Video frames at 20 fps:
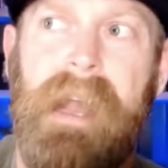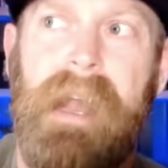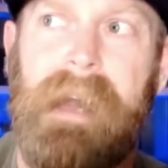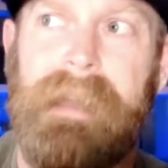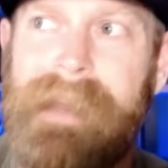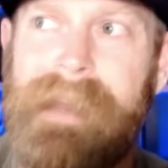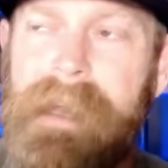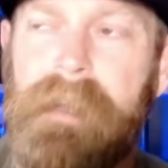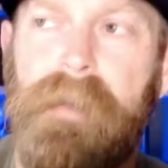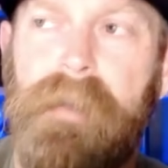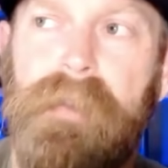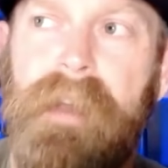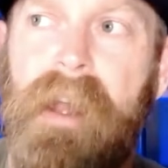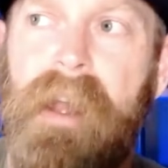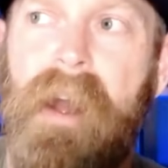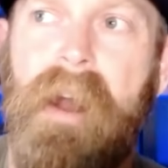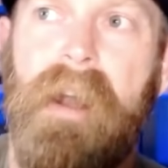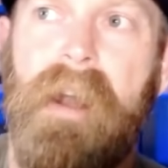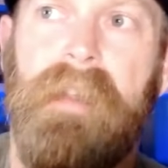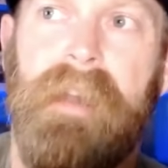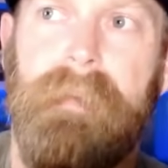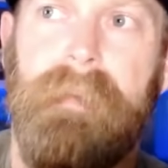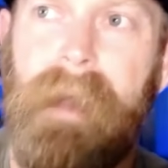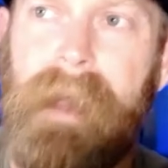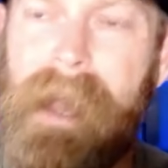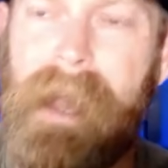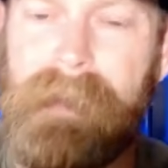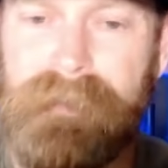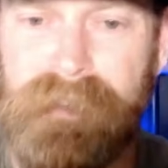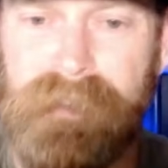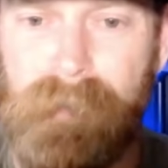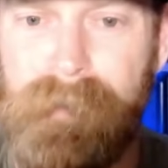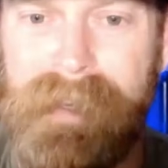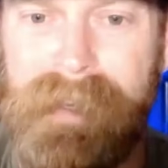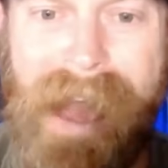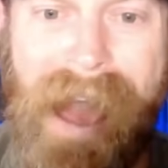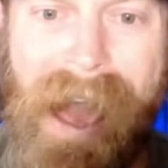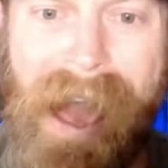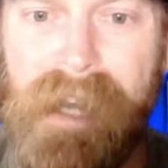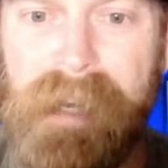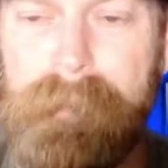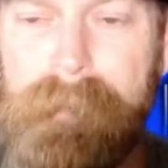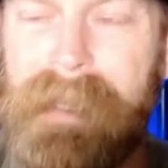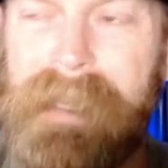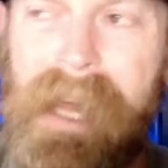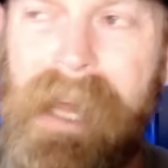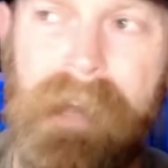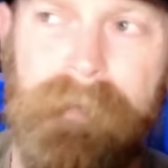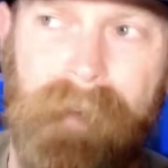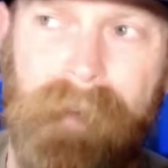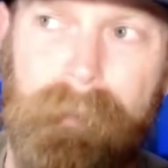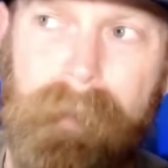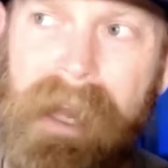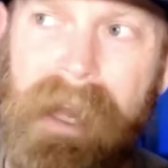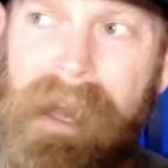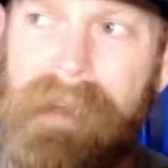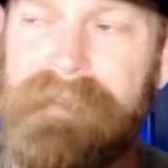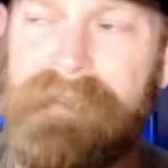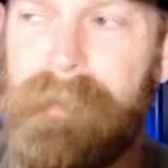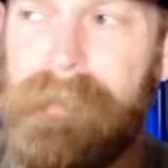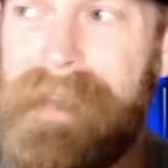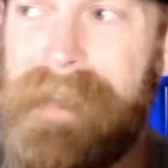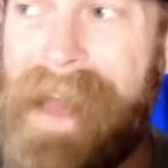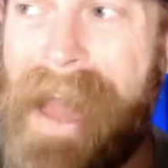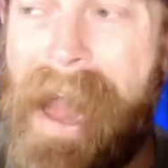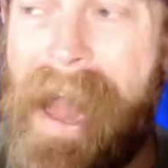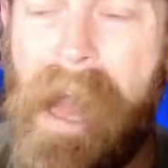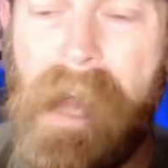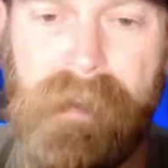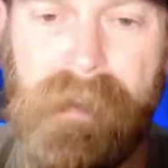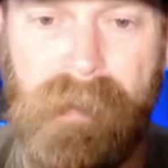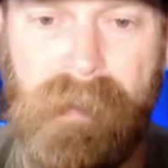I like who they are. They might have something to add to my life. I might have something to add to their